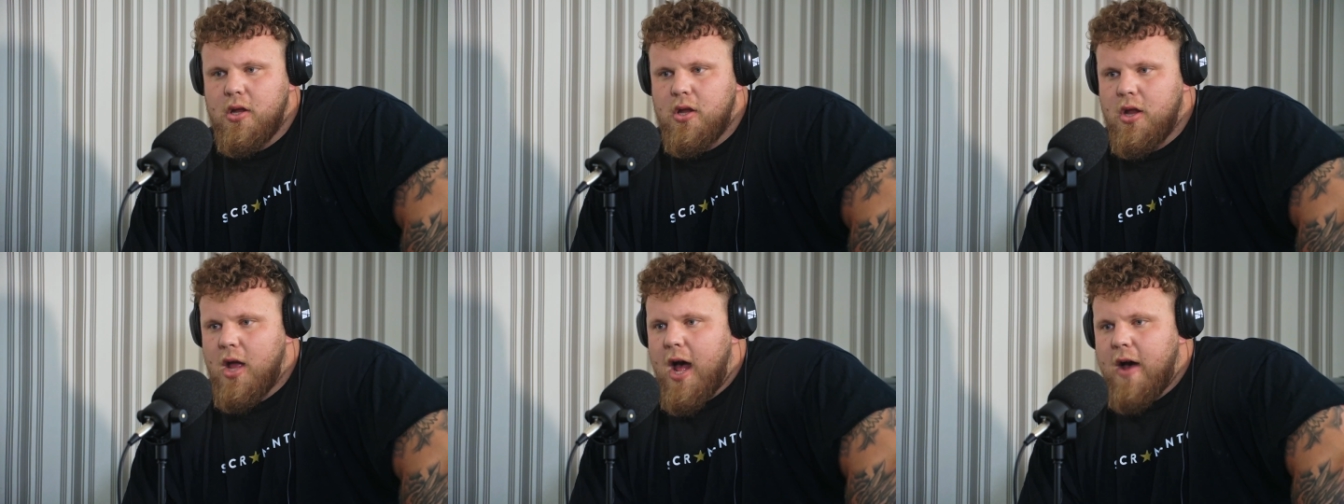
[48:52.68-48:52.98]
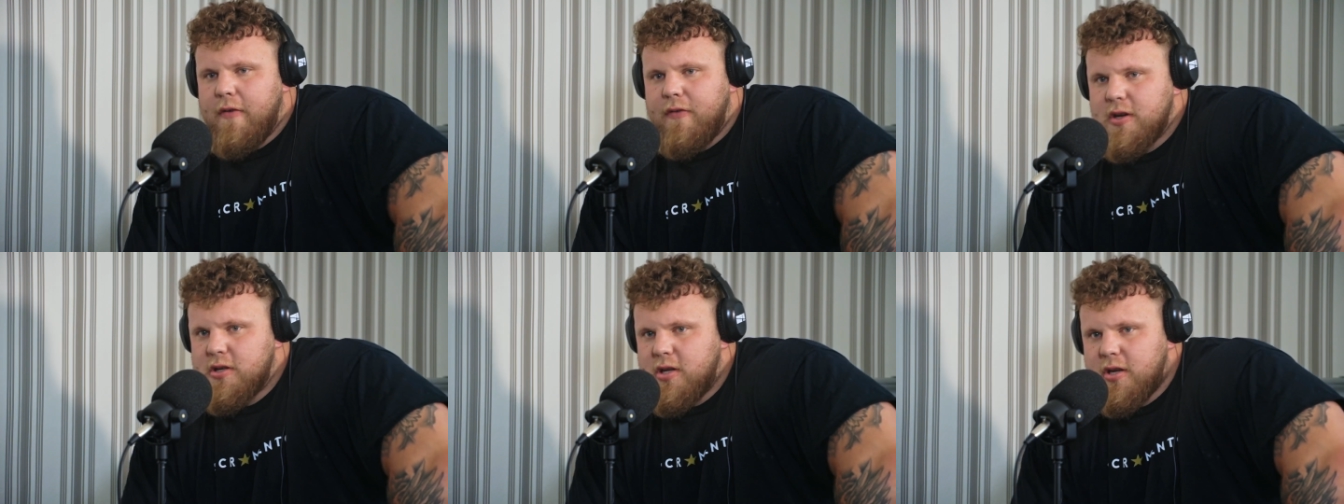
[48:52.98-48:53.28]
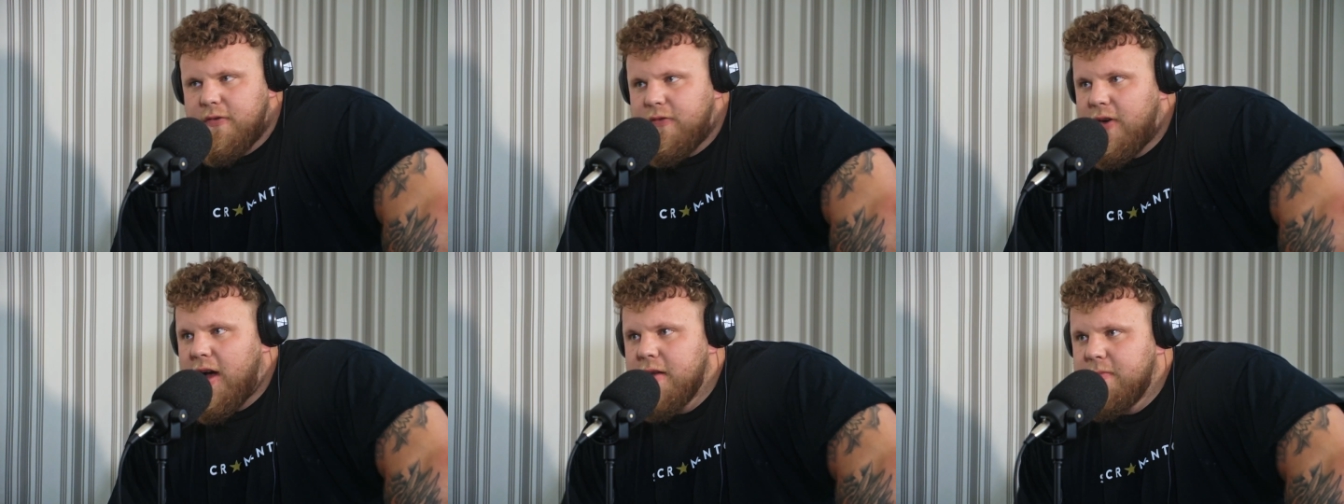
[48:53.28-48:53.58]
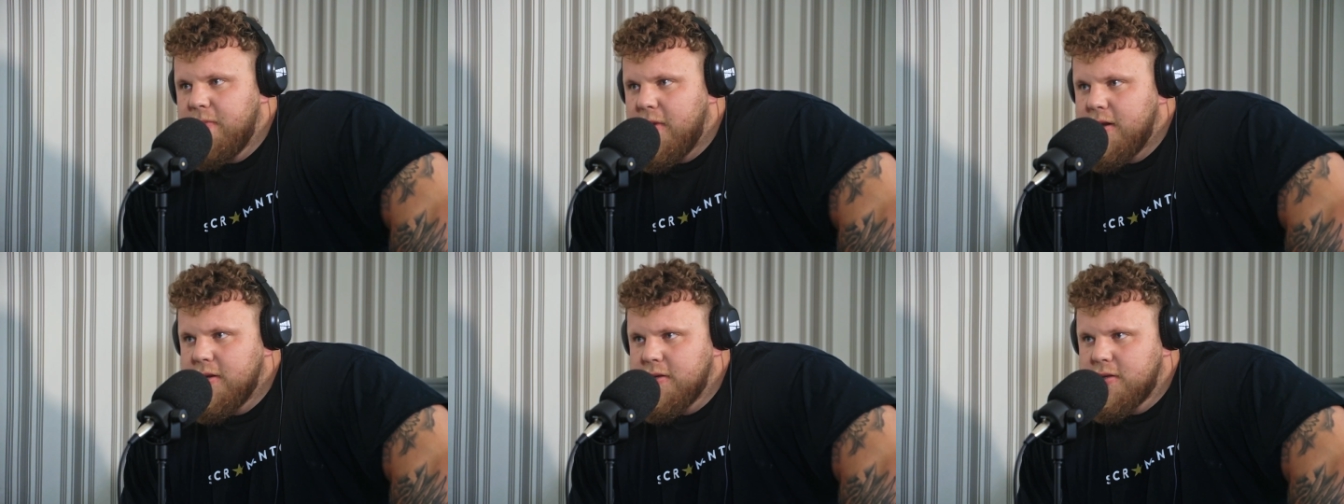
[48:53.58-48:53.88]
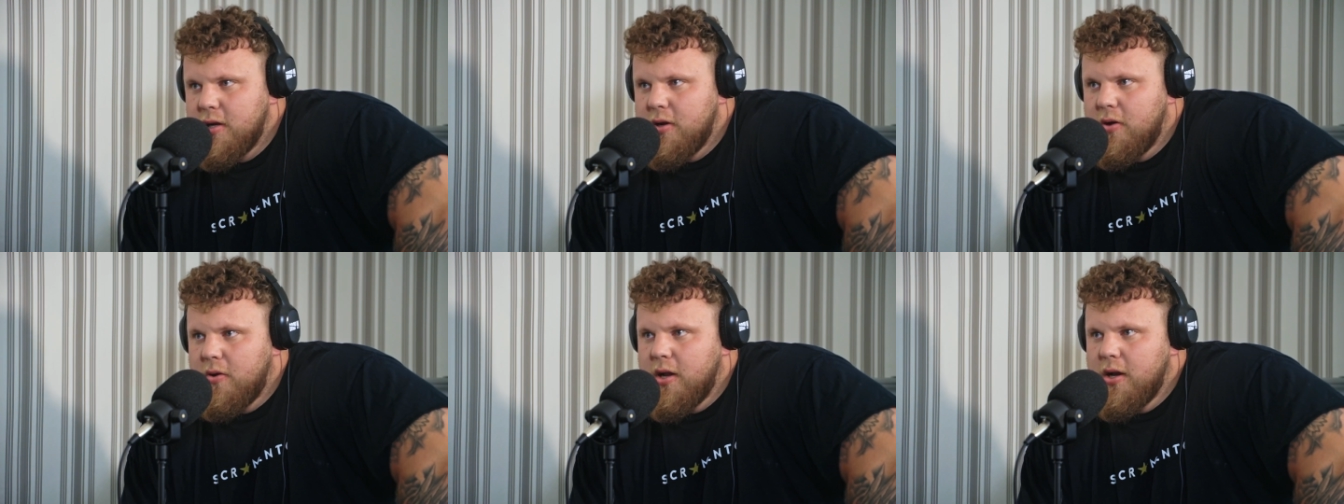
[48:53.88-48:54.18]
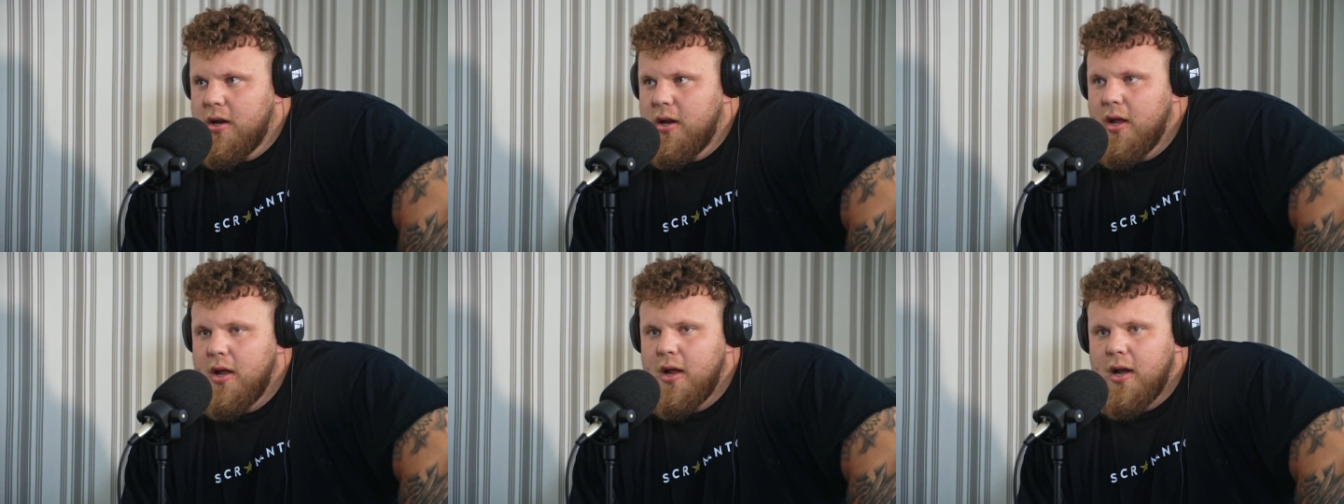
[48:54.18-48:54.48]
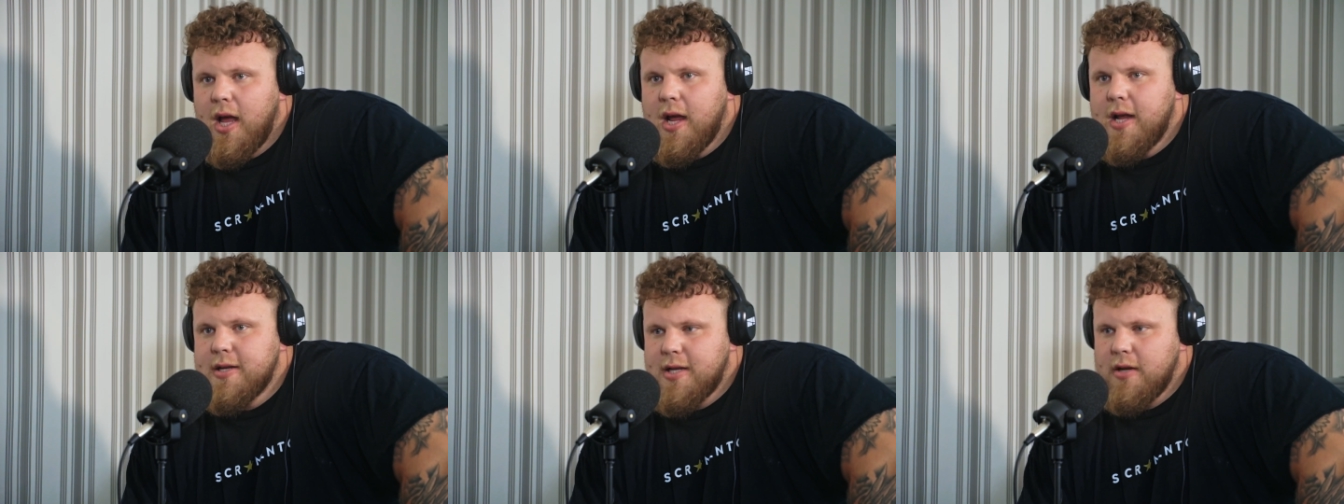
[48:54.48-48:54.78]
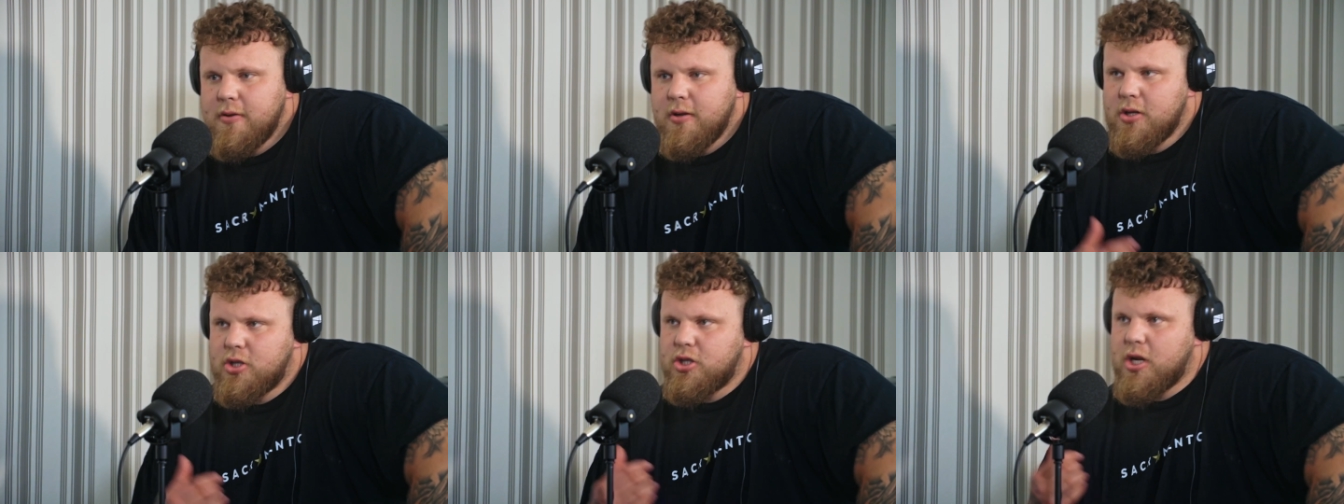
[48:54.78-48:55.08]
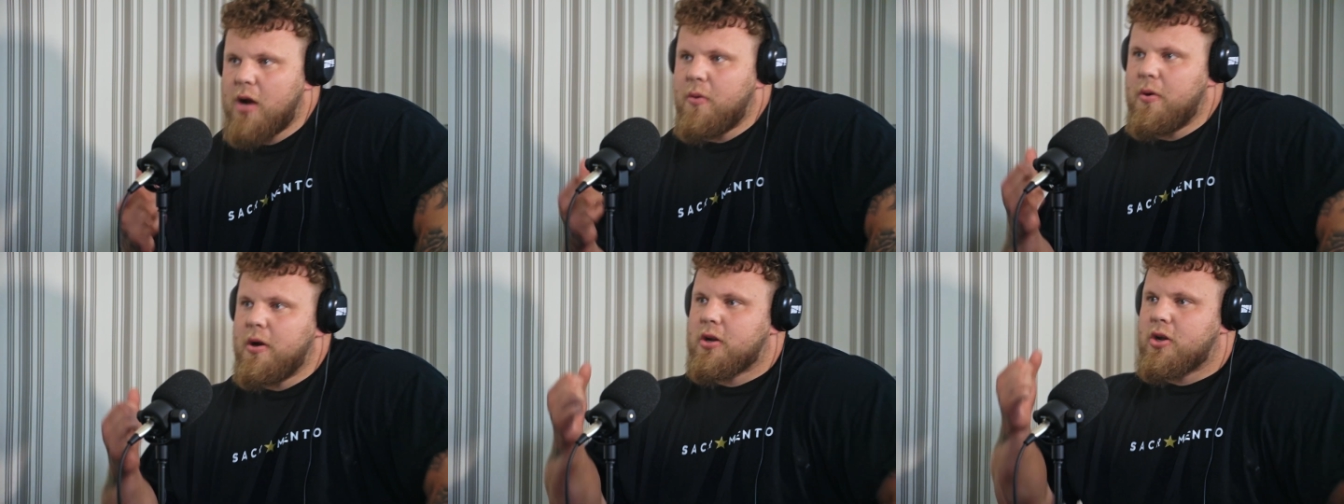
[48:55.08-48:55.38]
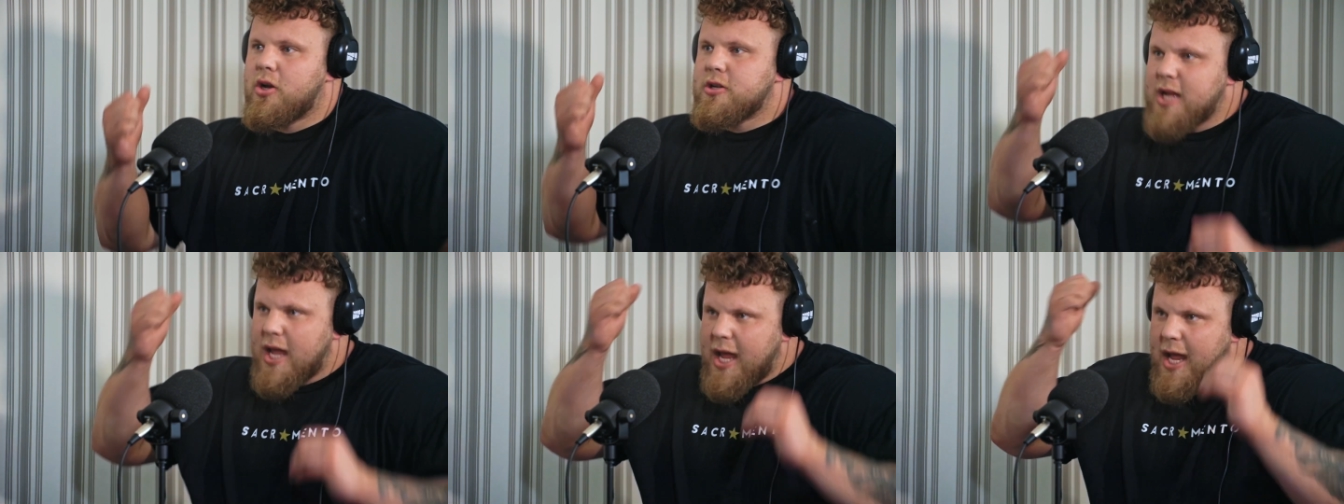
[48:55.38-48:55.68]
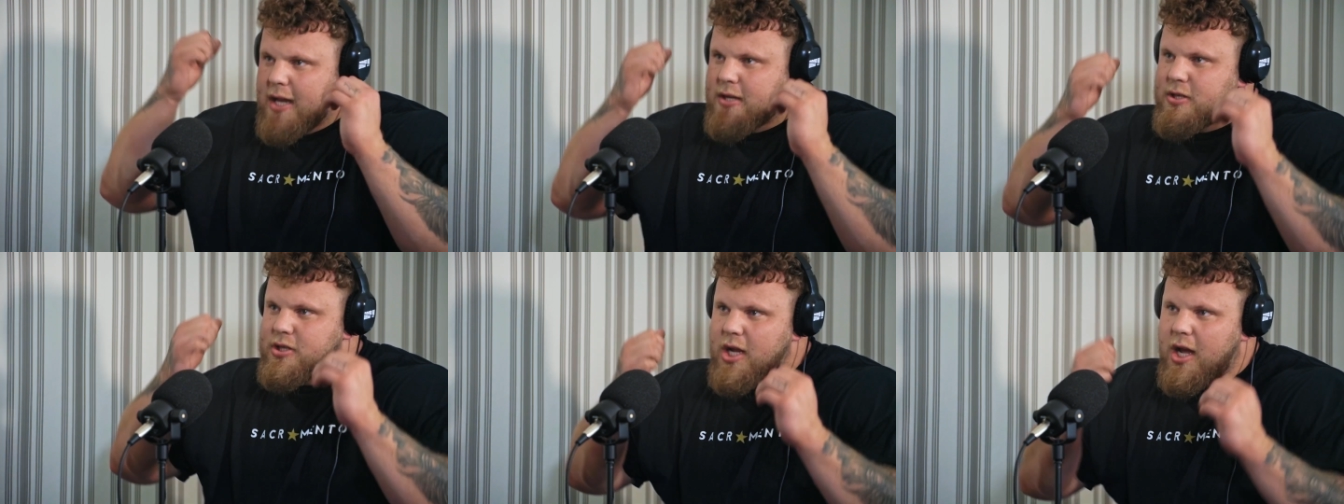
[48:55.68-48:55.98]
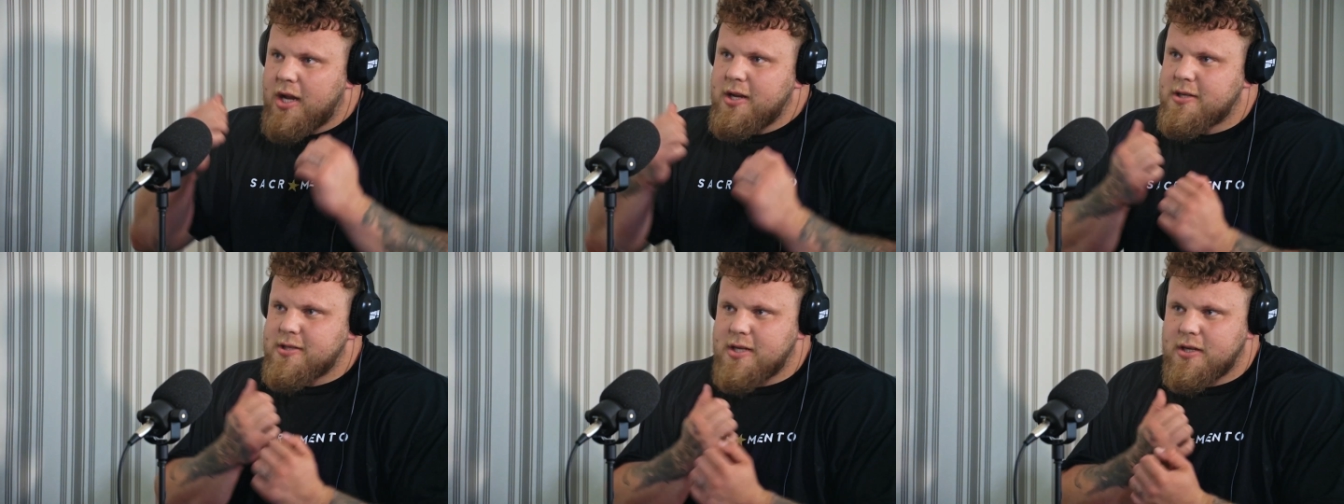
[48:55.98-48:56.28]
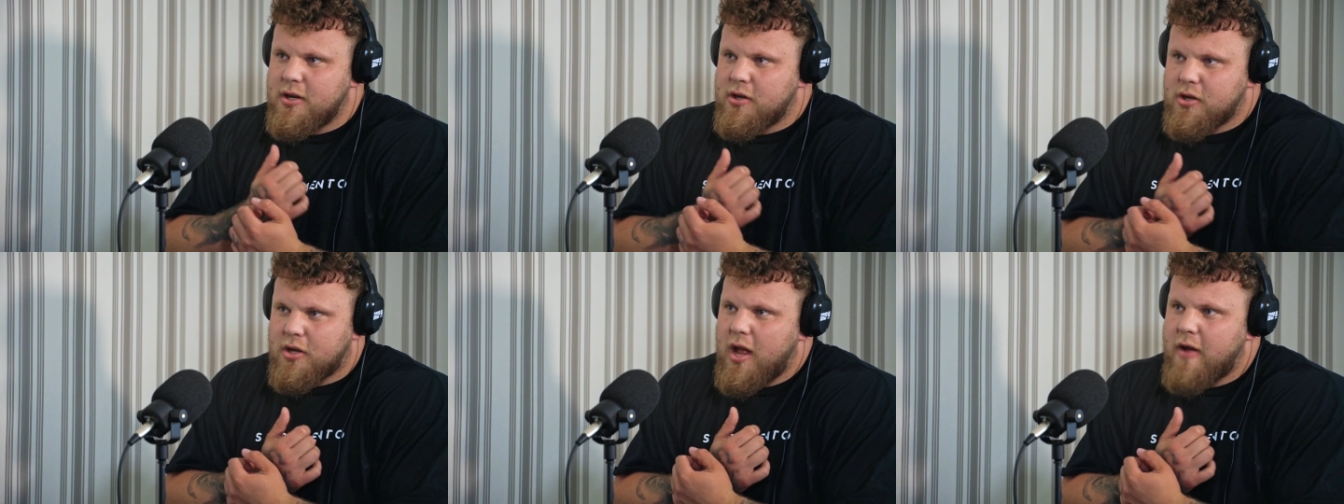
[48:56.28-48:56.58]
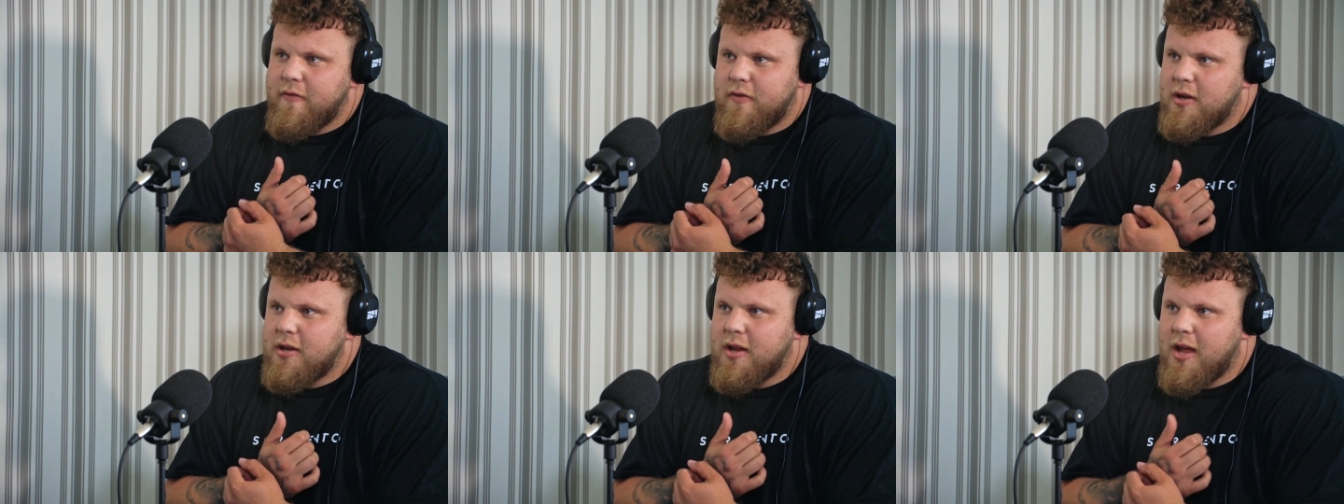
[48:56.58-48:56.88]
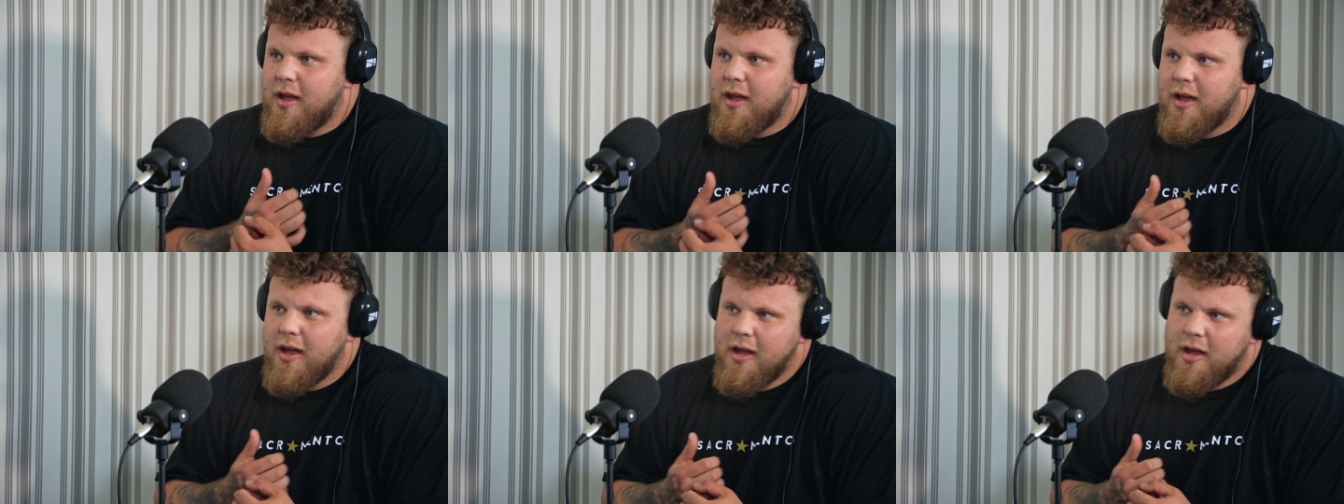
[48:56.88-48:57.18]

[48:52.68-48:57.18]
average is 5 minutes, and like I said, the shower, because it hits you and doesn't cover you,